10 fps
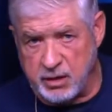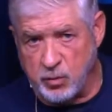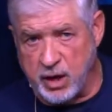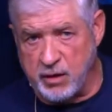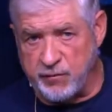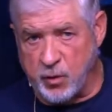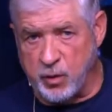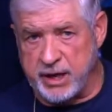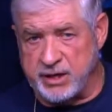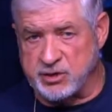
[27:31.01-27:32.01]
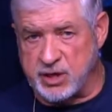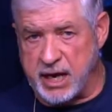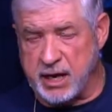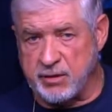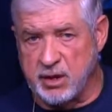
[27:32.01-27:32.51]
Wherefore he
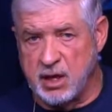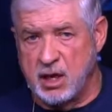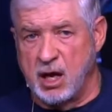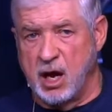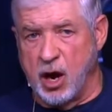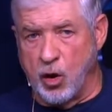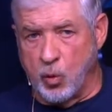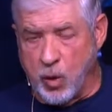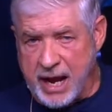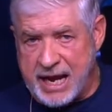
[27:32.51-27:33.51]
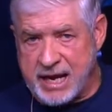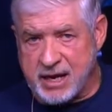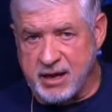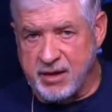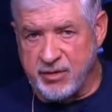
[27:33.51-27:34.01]
saith,
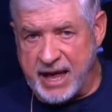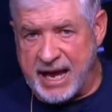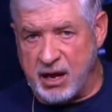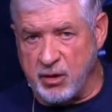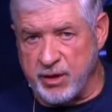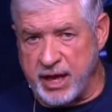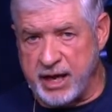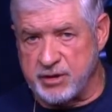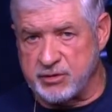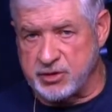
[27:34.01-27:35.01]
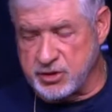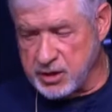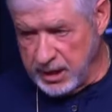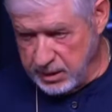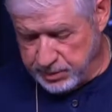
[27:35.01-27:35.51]
Awake, thou that
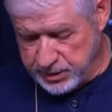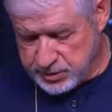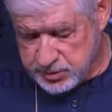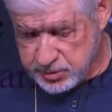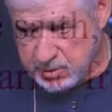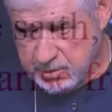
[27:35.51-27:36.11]
sleepest.